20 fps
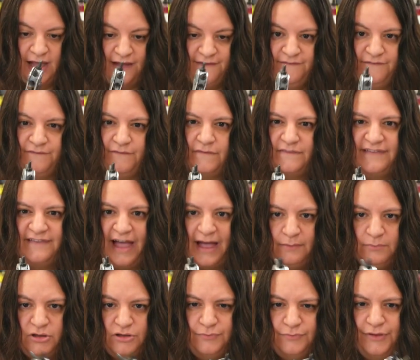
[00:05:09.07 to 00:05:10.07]
I've
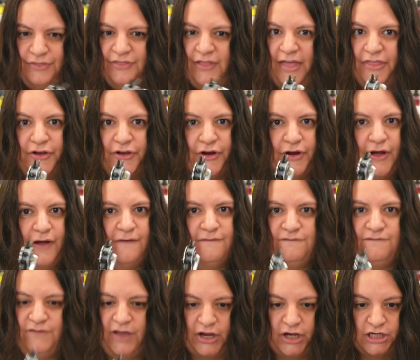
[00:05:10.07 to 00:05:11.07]
dabbled with leather a
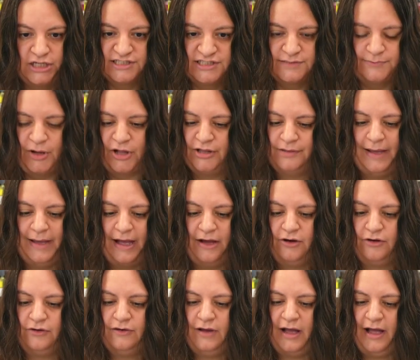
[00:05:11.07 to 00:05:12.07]
very small
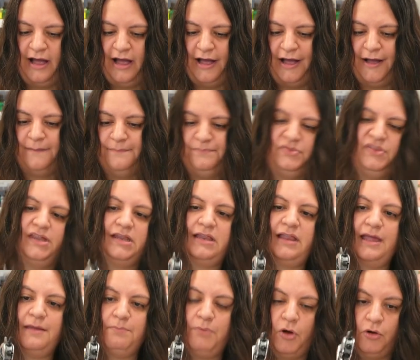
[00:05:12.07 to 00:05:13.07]
amount. This
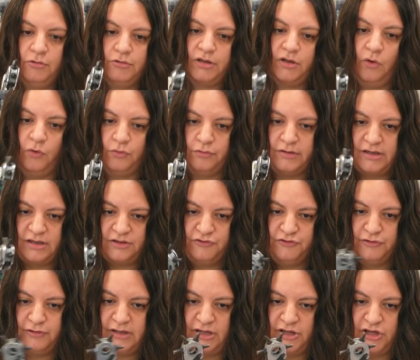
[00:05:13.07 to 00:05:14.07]
like pokes holes
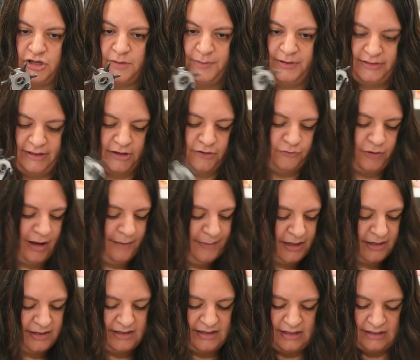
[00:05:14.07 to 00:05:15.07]
through so you could put like
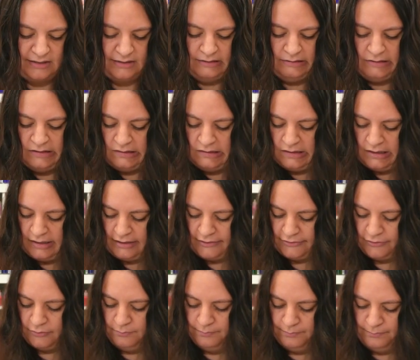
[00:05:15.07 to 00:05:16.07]
grommets and I don't
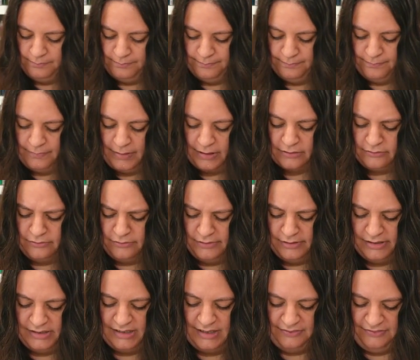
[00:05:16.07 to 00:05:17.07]
know,
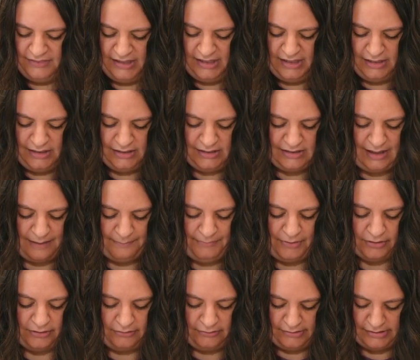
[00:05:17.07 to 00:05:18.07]
buckles and things. Not
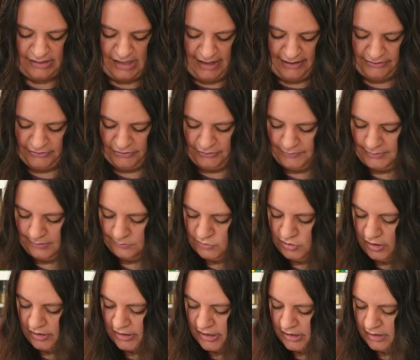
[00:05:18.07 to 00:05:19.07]
buckles. I don't know what I'm
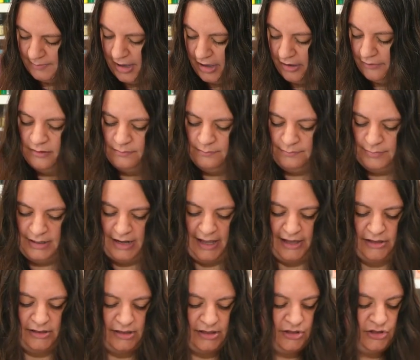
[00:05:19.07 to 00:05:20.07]
talking about. But I
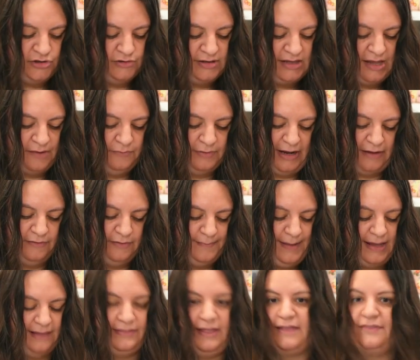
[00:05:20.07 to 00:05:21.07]
used to use it when I would
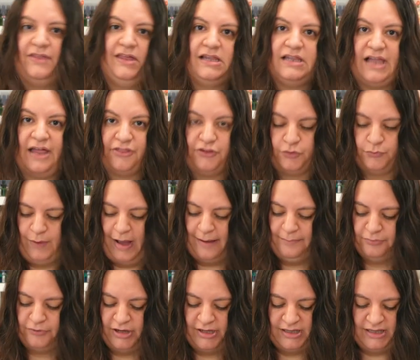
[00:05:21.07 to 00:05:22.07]
make like these leather
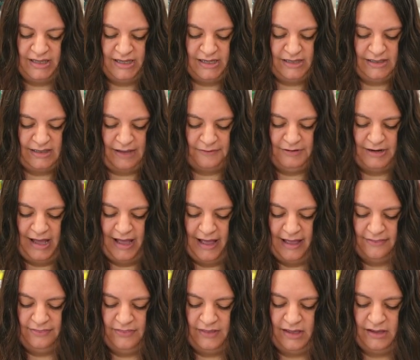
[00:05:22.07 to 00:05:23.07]
wrap bracelets. I would
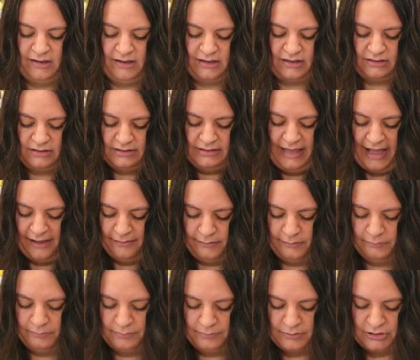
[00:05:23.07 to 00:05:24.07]
add these
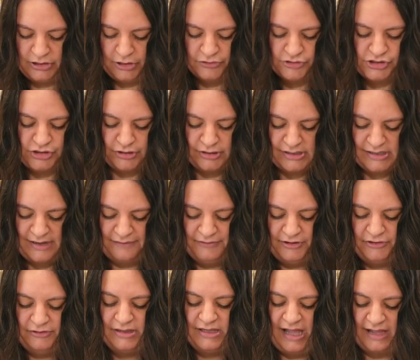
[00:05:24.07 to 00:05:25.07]
clasp closures and I would
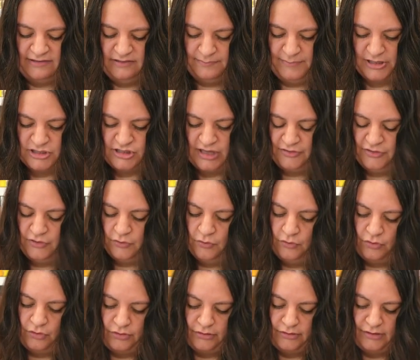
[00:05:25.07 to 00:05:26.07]
use that to punch out the
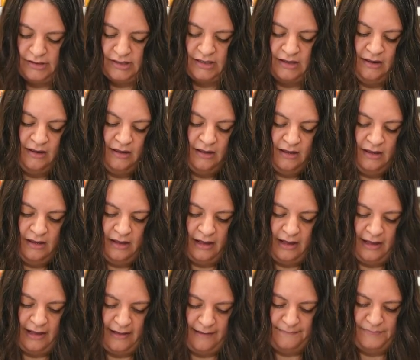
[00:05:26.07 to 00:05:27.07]
holes.
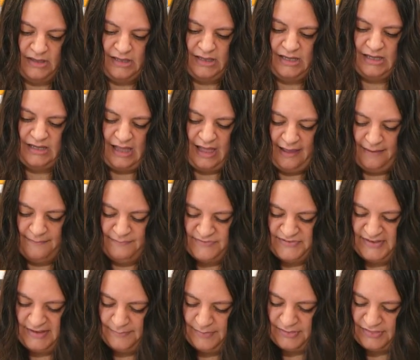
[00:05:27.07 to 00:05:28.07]
This is
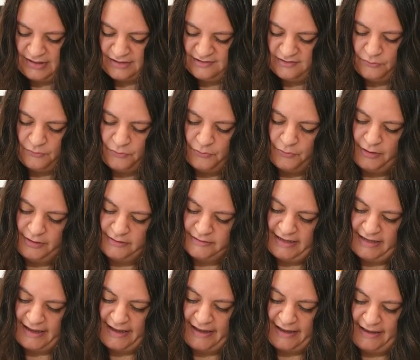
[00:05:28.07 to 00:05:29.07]
empty, but that's oil
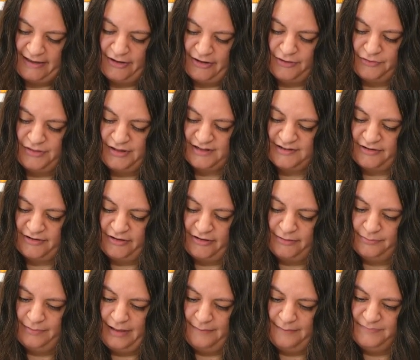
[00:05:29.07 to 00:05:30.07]
dye. Oh, these are
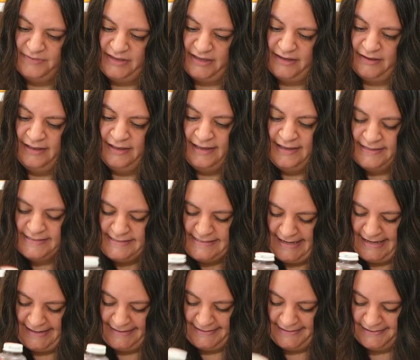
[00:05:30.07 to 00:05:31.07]
all empty.
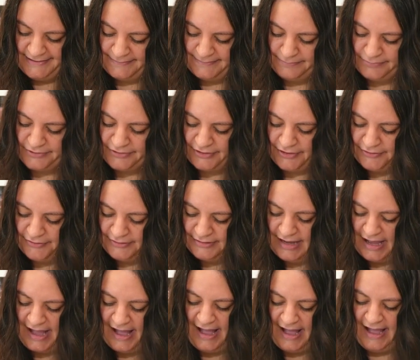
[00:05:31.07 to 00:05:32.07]
Tandy's Pro
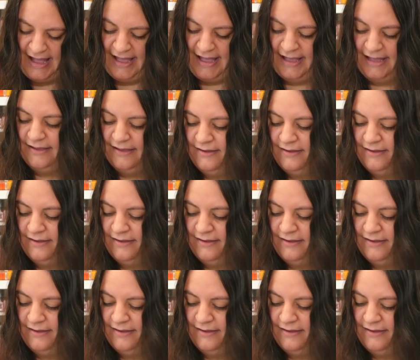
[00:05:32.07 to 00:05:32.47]
Dye.